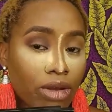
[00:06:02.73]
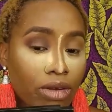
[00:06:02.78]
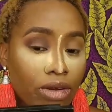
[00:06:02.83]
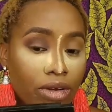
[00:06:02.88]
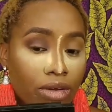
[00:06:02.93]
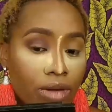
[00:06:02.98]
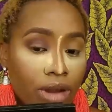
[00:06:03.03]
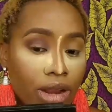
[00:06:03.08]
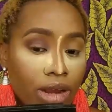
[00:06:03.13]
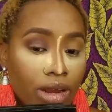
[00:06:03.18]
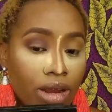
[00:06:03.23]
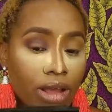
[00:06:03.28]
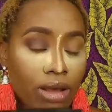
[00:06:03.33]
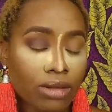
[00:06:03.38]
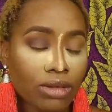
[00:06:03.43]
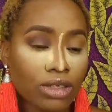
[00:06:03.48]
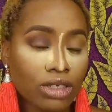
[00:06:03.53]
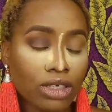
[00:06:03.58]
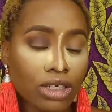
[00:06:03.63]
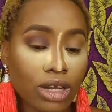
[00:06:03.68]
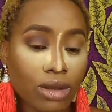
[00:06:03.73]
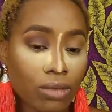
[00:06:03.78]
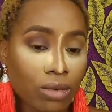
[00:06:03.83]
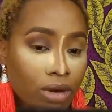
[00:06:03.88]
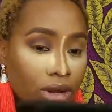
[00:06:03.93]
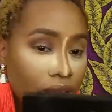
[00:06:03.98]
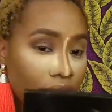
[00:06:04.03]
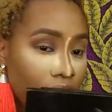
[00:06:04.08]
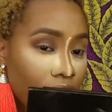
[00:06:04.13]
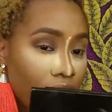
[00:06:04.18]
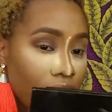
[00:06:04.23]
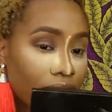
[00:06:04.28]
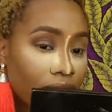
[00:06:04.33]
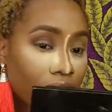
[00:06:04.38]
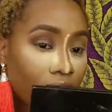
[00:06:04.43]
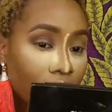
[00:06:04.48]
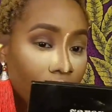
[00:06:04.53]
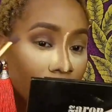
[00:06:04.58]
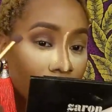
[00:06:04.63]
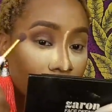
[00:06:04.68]
mirror right now to check what I
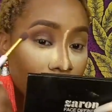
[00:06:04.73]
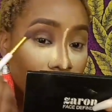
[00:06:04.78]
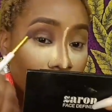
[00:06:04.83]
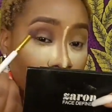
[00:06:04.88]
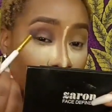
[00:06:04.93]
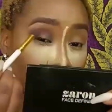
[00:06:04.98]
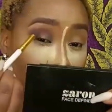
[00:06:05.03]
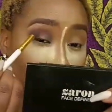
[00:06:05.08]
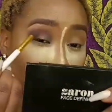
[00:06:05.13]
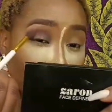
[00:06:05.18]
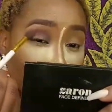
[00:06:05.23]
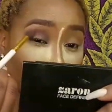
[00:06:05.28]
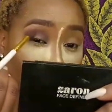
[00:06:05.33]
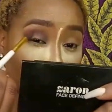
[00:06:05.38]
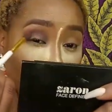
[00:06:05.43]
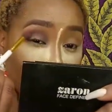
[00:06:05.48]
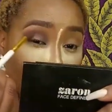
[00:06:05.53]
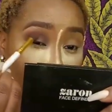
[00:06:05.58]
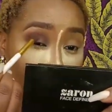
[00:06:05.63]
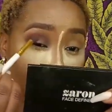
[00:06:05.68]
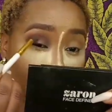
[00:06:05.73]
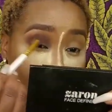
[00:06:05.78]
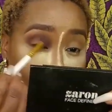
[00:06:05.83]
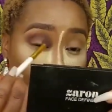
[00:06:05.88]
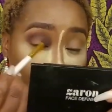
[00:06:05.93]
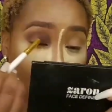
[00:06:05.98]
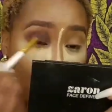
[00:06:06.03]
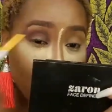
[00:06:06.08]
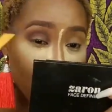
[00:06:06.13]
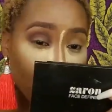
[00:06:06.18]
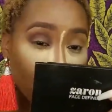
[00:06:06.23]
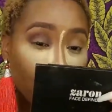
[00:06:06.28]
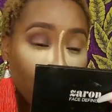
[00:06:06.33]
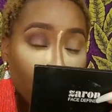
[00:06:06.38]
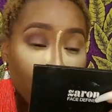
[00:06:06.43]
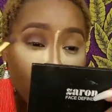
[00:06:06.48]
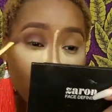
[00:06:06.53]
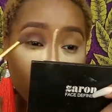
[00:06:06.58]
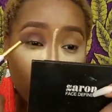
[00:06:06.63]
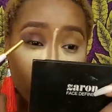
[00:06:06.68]
have on, and I am
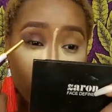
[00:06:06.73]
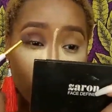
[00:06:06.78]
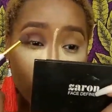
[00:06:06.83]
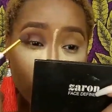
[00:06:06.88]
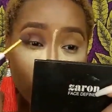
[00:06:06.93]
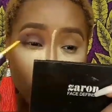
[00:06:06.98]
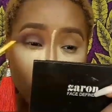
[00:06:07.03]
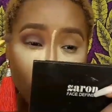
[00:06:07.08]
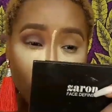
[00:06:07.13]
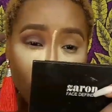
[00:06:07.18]
happy with it.